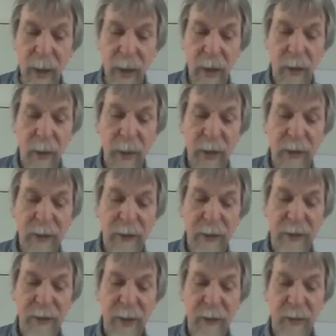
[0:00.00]
So with
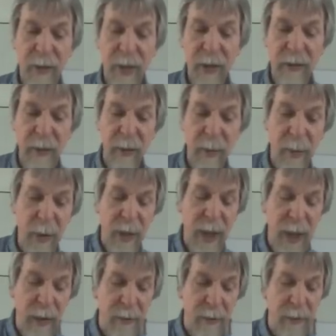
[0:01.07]
this very simple
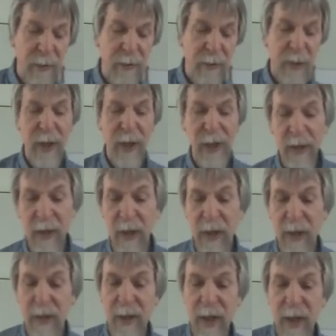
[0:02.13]

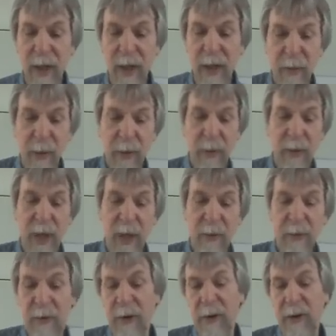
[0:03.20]
FTA technique, we do have
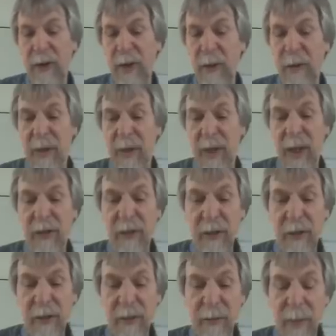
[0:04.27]
certain
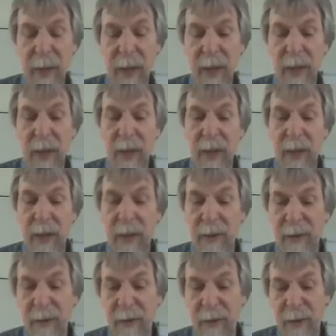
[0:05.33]
limitations.
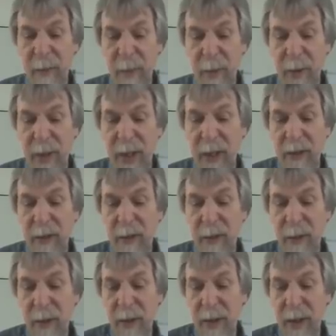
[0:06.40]
These simple AND and
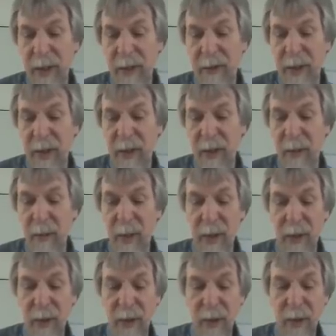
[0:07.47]
OR gates cannot
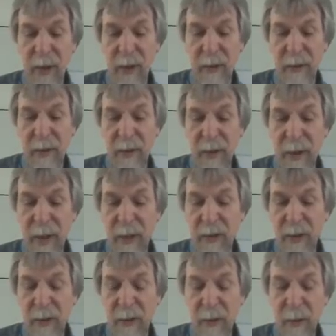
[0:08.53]
model all
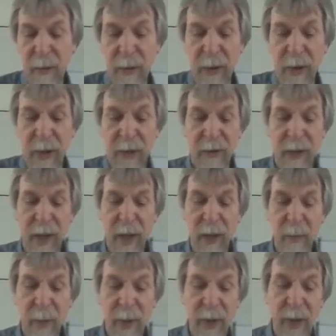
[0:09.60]
situations. So, for
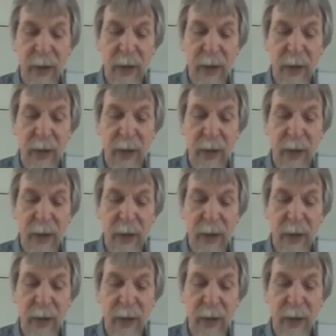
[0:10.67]
example,